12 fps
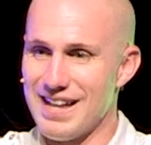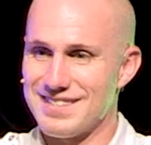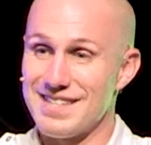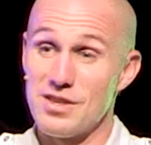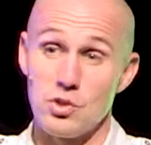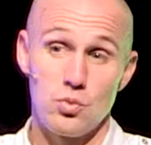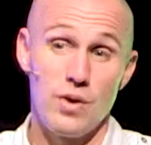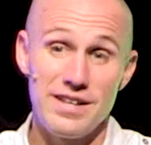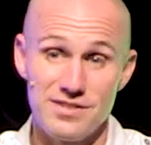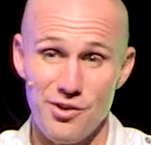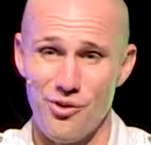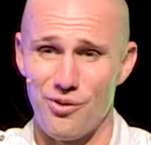I see this
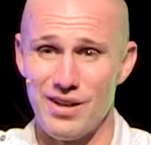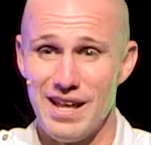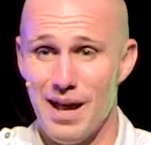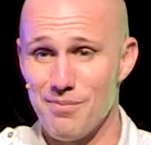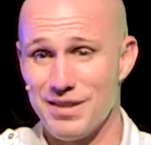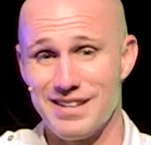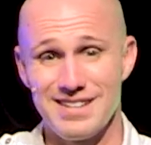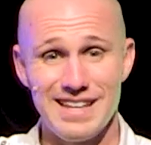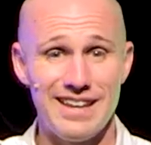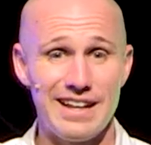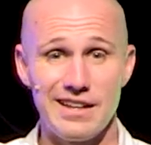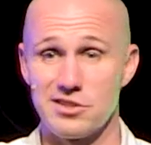red zone. I'm thinking, is
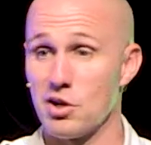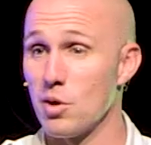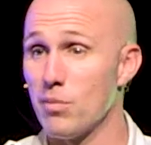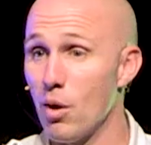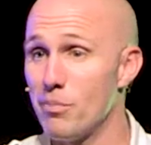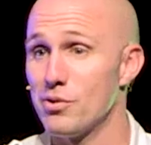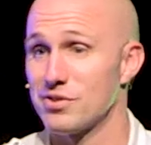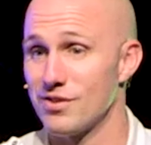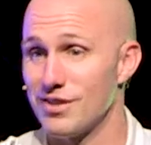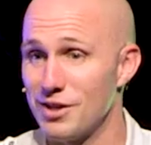that like a turbo booster?